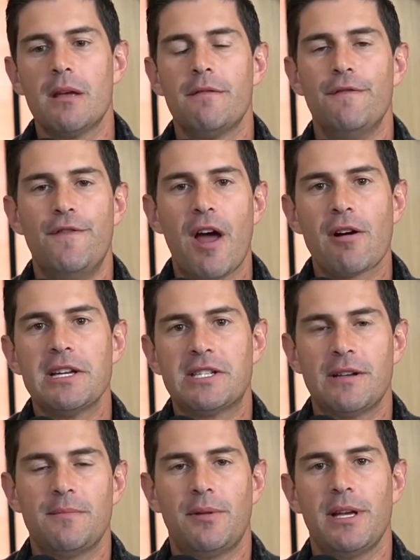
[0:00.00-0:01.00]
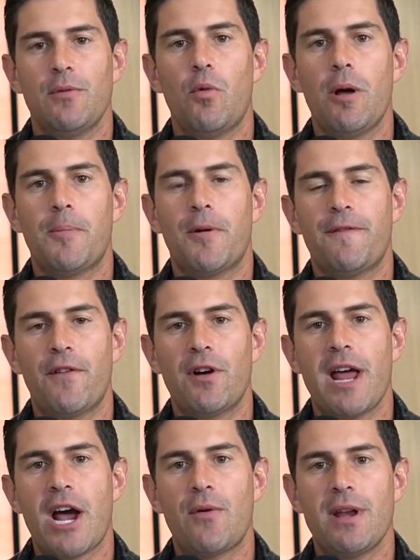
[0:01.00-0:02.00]
very simply, what
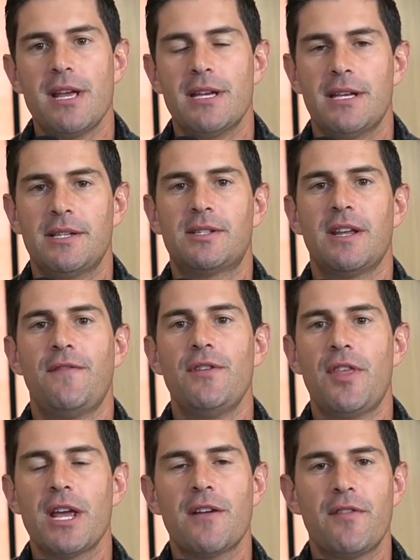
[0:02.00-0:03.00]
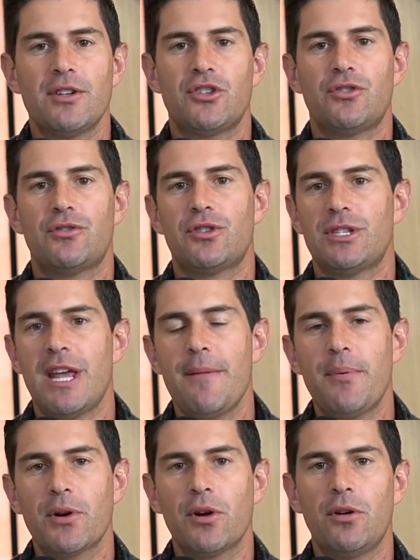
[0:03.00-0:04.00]
preferred equity is, if you think of a
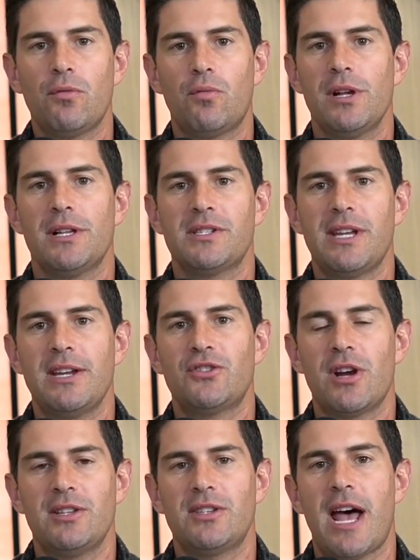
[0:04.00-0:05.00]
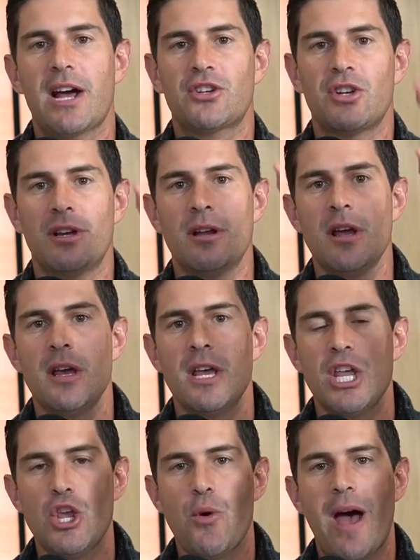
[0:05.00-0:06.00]
typical real estate transaction,
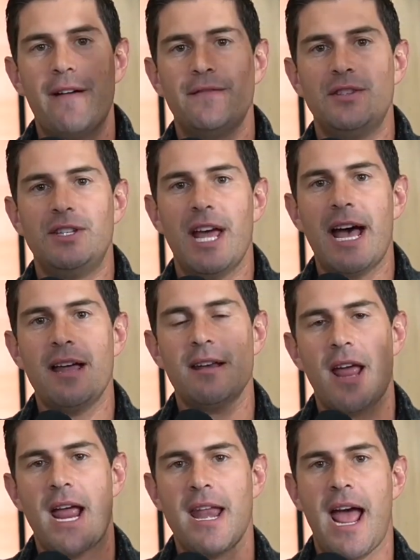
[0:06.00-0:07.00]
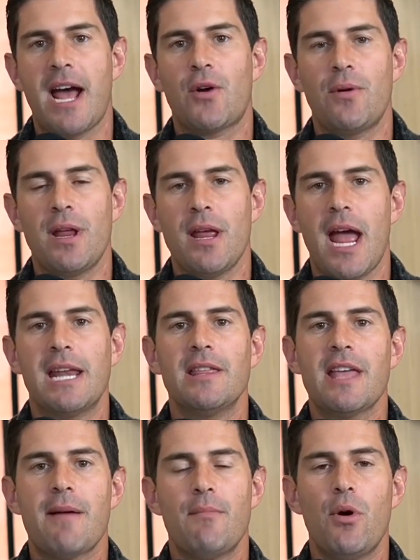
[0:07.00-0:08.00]
you have debt and equity. And in
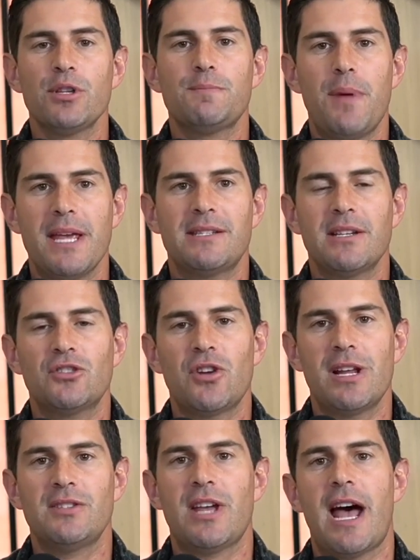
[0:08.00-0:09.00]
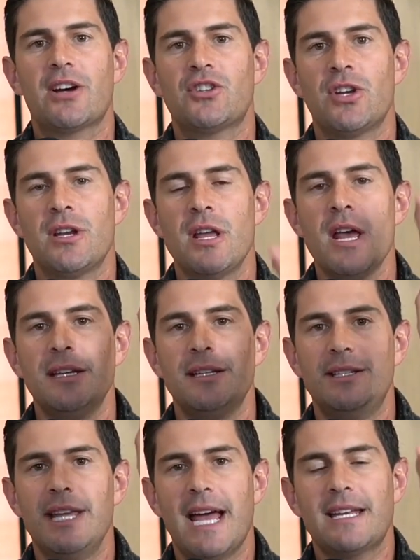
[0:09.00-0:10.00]
that most basic transaction,
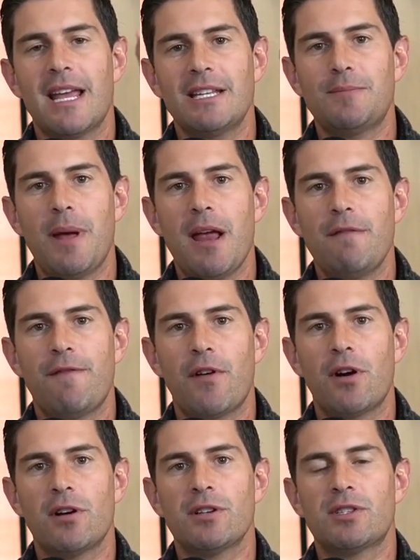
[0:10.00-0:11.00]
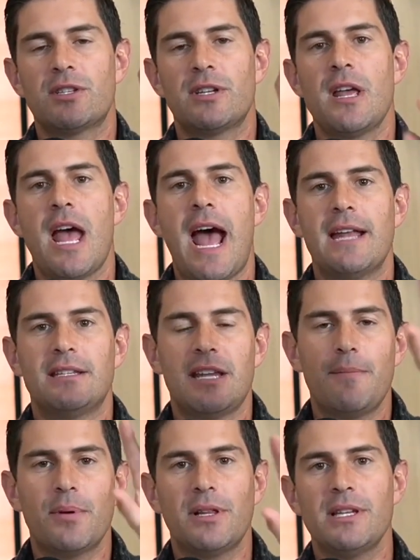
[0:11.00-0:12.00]
debt gets paid first at
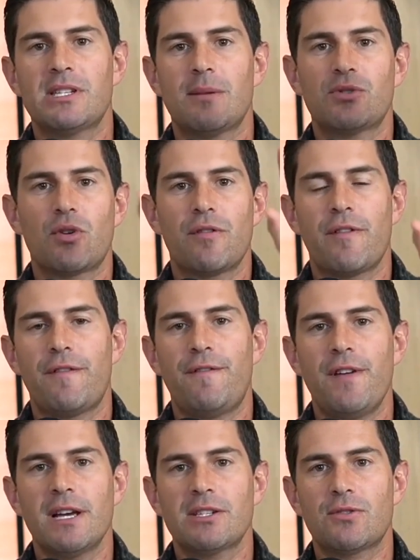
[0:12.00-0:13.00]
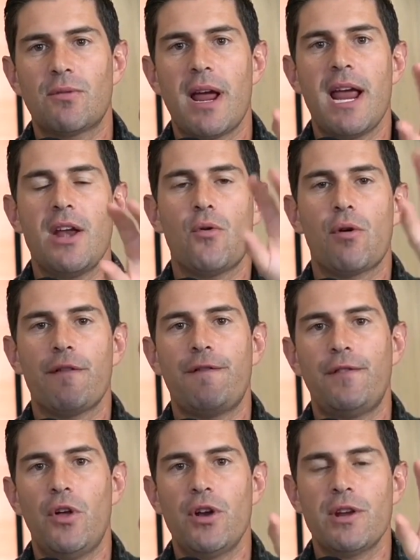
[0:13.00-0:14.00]
typically some sort of a fixed rate or a
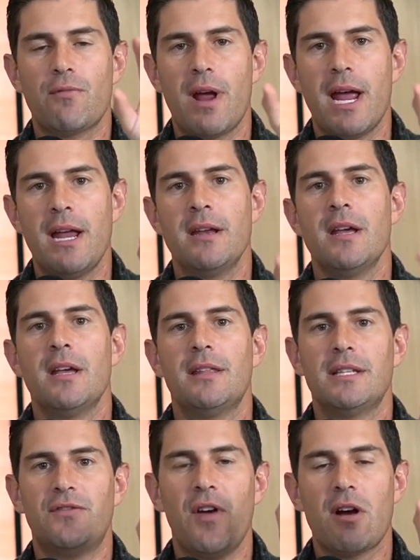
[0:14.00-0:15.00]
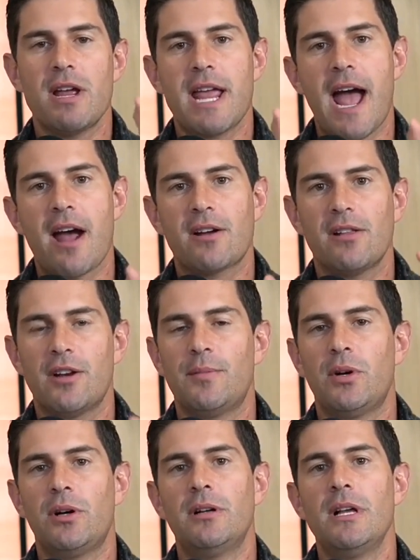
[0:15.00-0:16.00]
floating rate that's very
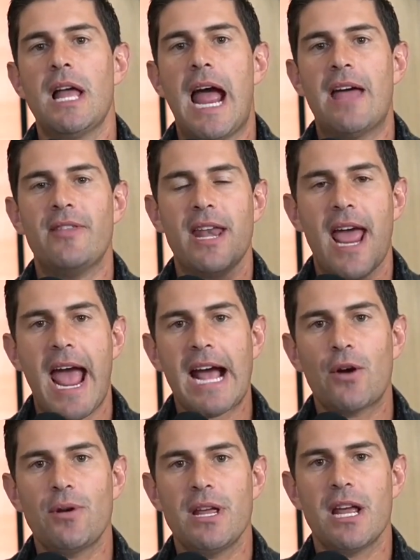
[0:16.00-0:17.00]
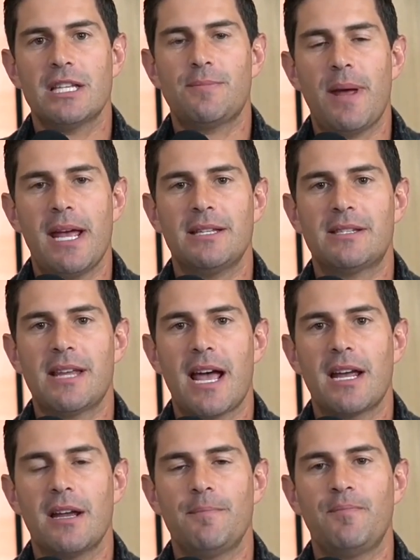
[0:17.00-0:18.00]
calculable, and then equity gets paid second.